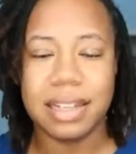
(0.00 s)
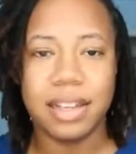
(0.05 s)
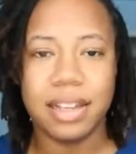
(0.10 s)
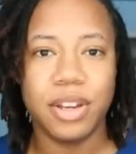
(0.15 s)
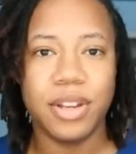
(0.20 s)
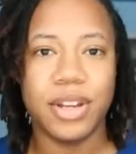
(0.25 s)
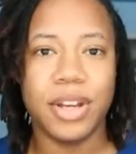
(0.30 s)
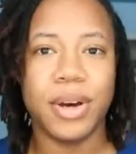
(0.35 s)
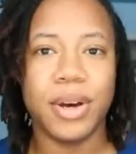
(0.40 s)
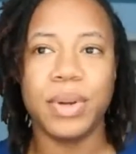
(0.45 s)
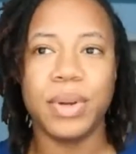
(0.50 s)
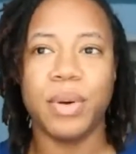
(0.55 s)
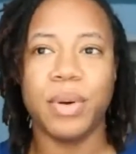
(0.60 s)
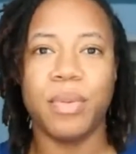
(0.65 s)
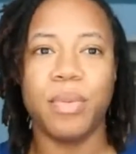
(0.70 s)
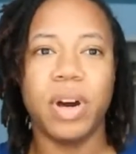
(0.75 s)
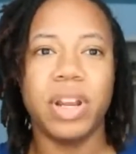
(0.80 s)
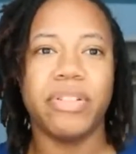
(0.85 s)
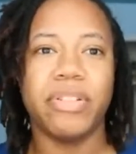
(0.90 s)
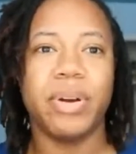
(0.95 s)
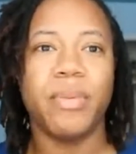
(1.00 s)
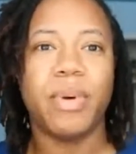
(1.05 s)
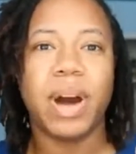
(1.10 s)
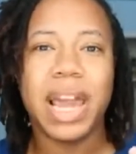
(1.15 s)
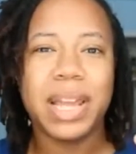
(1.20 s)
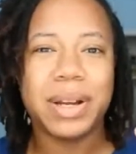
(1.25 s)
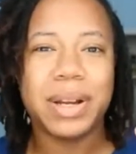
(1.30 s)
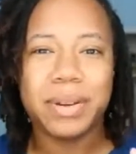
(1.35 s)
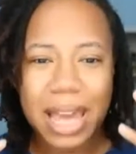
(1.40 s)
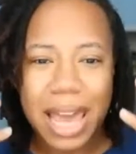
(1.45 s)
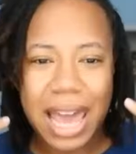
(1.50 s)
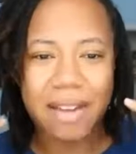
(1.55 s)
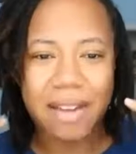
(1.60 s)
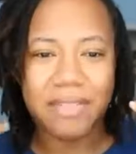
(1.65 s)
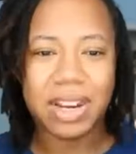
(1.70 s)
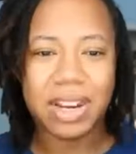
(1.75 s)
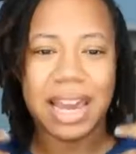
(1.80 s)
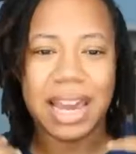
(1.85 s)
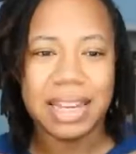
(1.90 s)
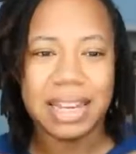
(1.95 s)
You're wondering why you don't have
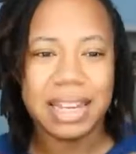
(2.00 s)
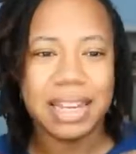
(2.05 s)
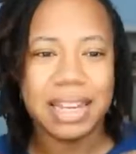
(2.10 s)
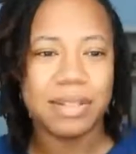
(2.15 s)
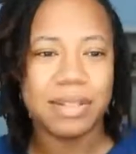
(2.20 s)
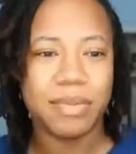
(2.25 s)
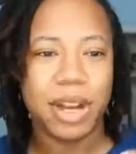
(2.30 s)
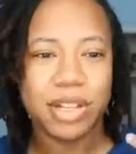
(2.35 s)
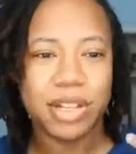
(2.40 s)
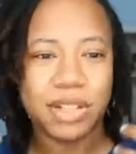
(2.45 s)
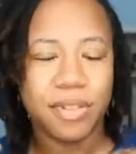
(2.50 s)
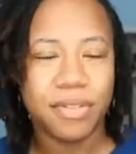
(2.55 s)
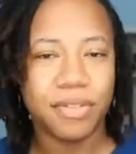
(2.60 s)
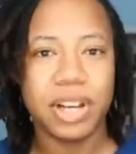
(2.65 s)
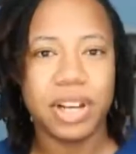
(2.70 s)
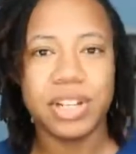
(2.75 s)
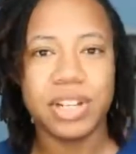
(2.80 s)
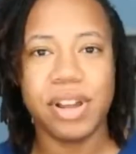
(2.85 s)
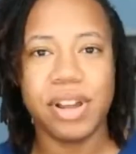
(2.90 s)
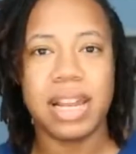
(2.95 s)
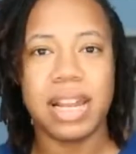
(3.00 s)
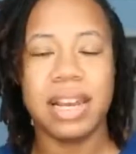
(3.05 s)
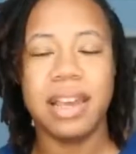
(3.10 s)
any ideas, why you're so frustrated.